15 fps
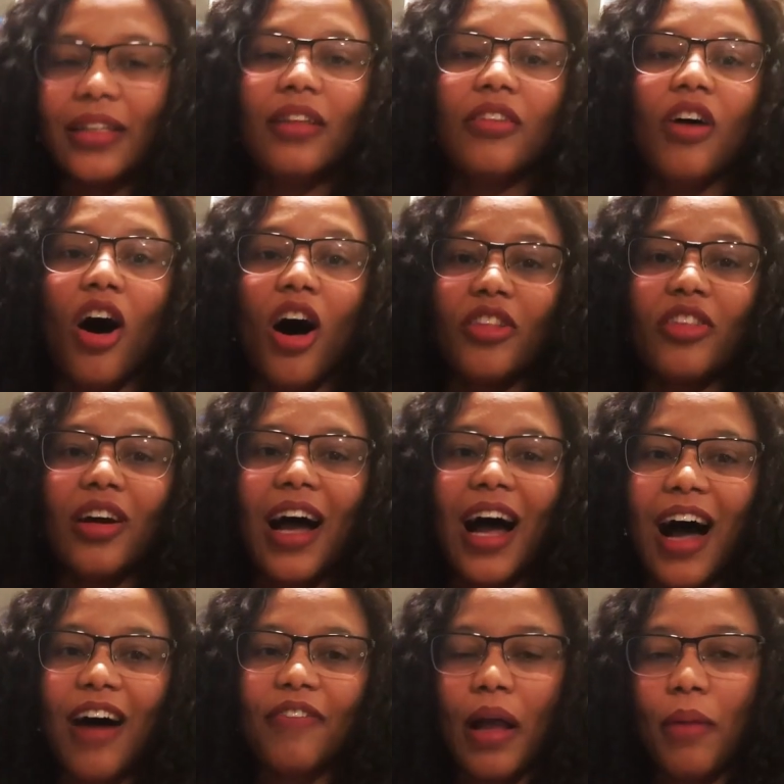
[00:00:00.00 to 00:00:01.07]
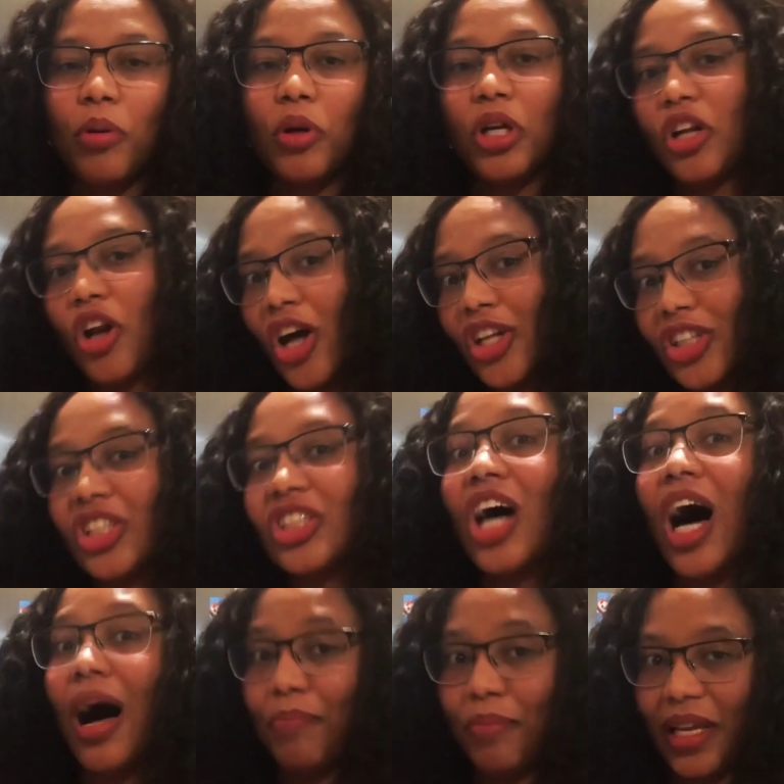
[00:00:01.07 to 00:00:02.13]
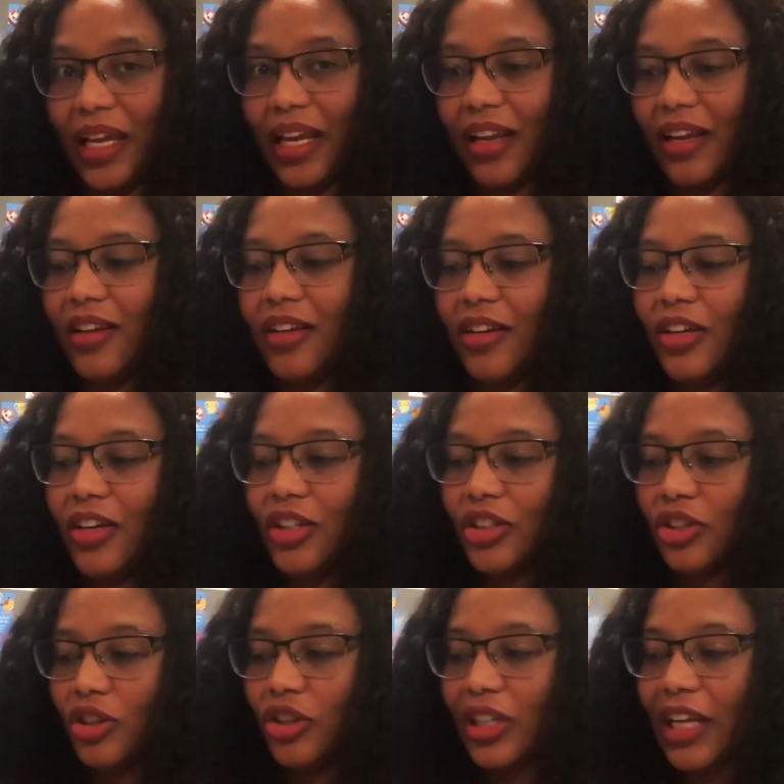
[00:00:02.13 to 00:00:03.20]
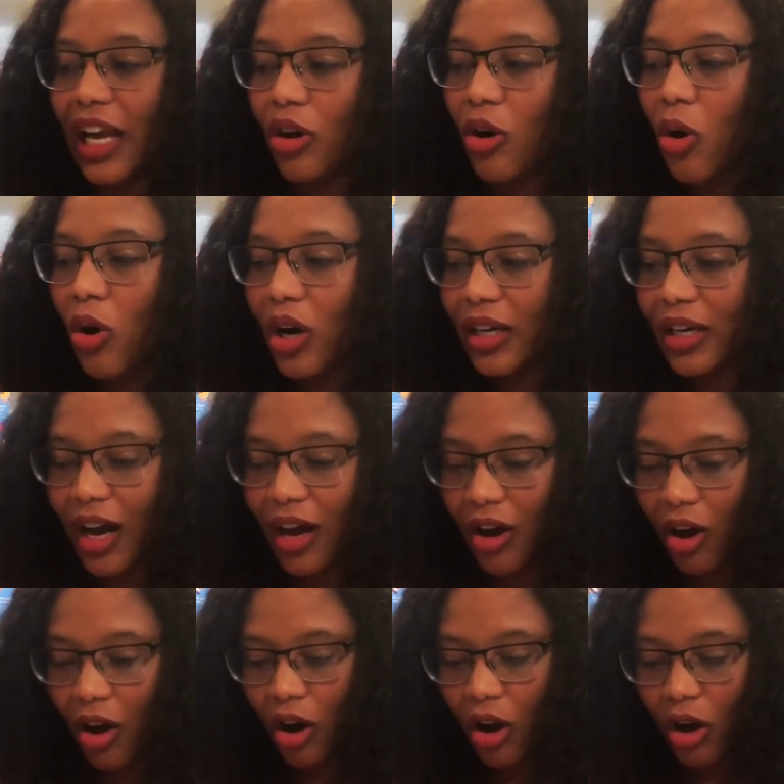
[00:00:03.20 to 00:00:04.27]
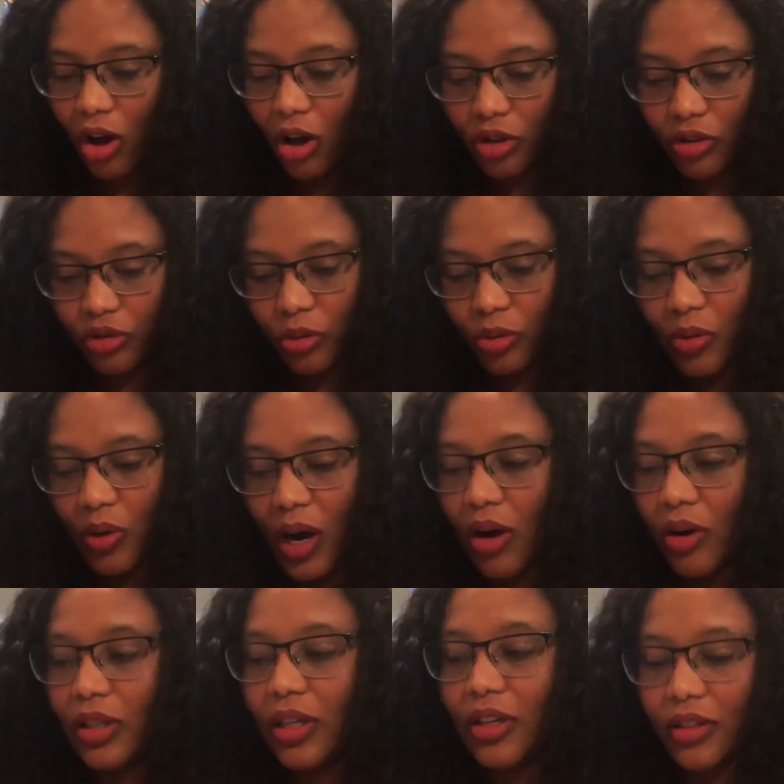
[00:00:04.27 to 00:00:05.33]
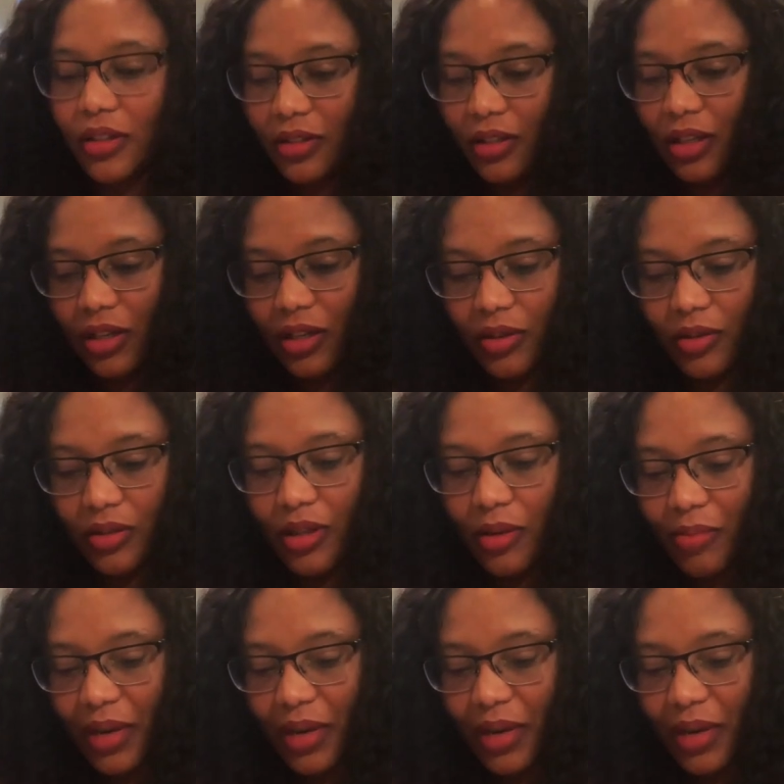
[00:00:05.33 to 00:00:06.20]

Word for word: and then the other half, I put it on the topping. So you'll get coconut all throughout the, the